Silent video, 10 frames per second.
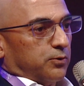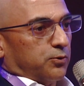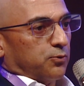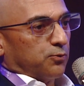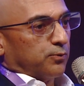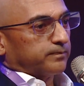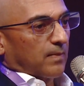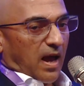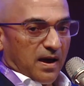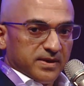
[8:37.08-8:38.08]
to
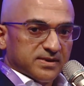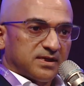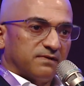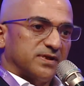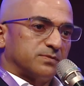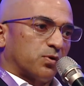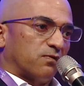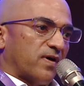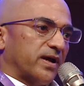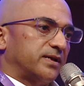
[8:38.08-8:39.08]
other service
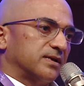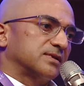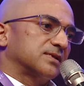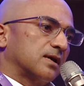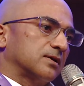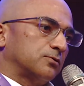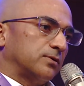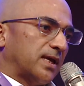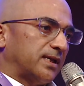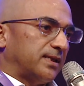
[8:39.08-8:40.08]
providers so
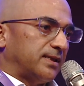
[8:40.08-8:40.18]
that